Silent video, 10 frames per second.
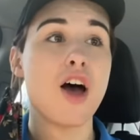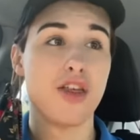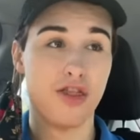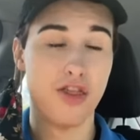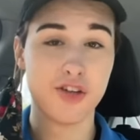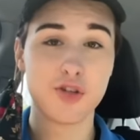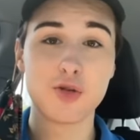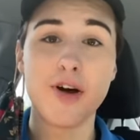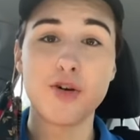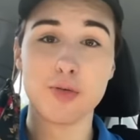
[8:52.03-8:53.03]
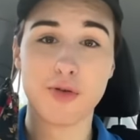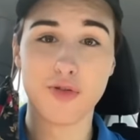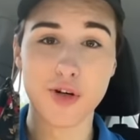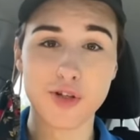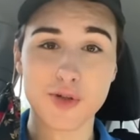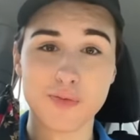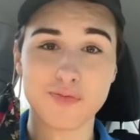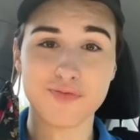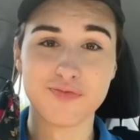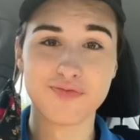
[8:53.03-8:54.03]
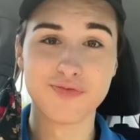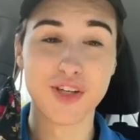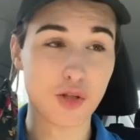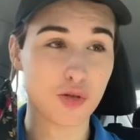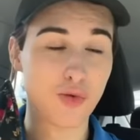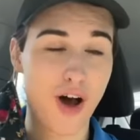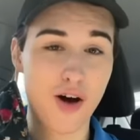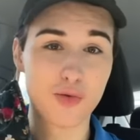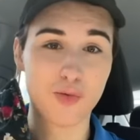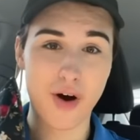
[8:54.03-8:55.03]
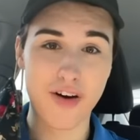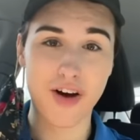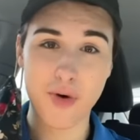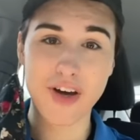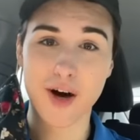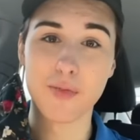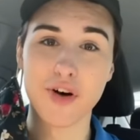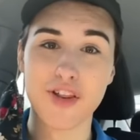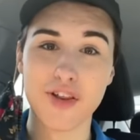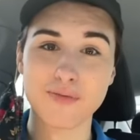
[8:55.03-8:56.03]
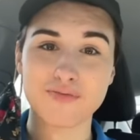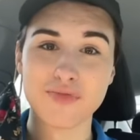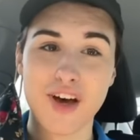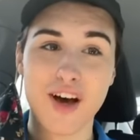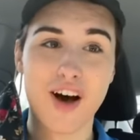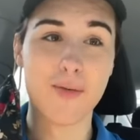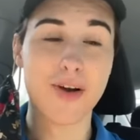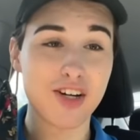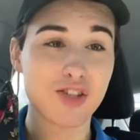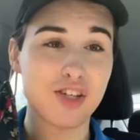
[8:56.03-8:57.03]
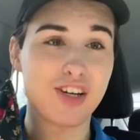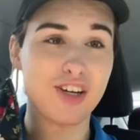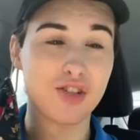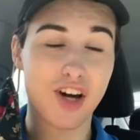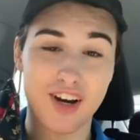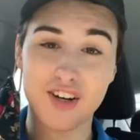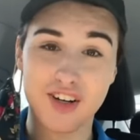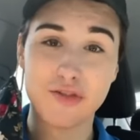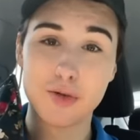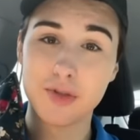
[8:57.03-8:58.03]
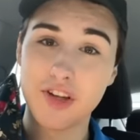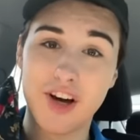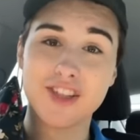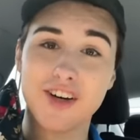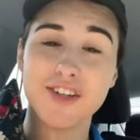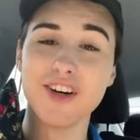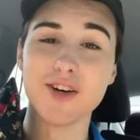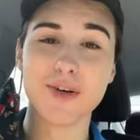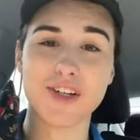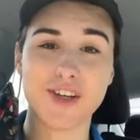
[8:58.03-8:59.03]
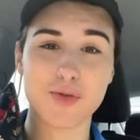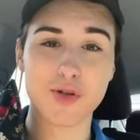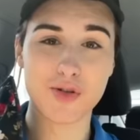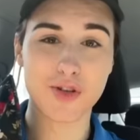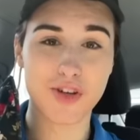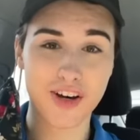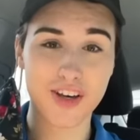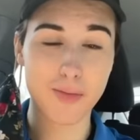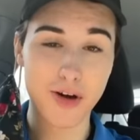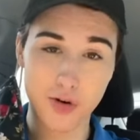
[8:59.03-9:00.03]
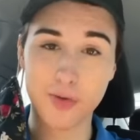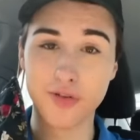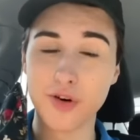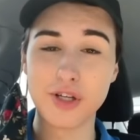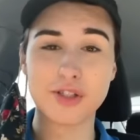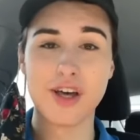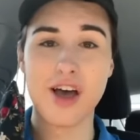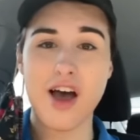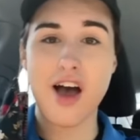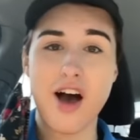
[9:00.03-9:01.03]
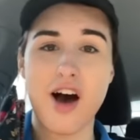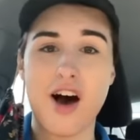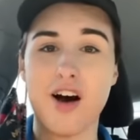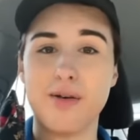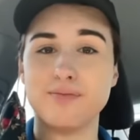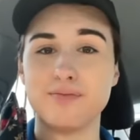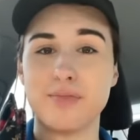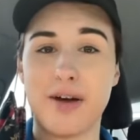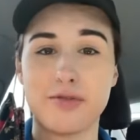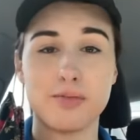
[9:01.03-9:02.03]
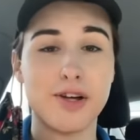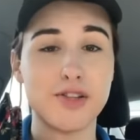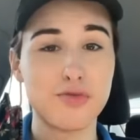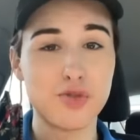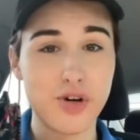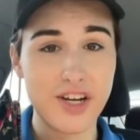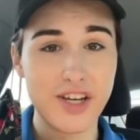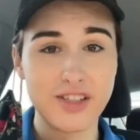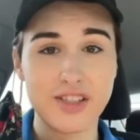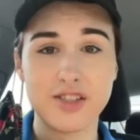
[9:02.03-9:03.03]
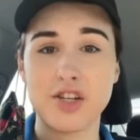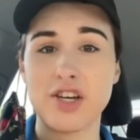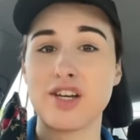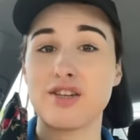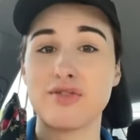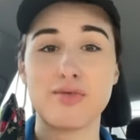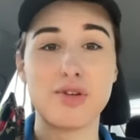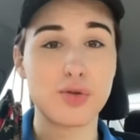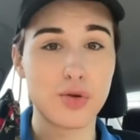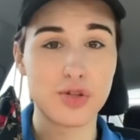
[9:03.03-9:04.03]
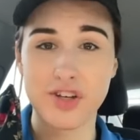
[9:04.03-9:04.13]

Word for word: This is my normal voice. This is around where I wake up with. Um, and actually, it's kind of uncomfortable to talk down here because I'm so used to talking in my normal voice. Um, but after months of training and looking at different resources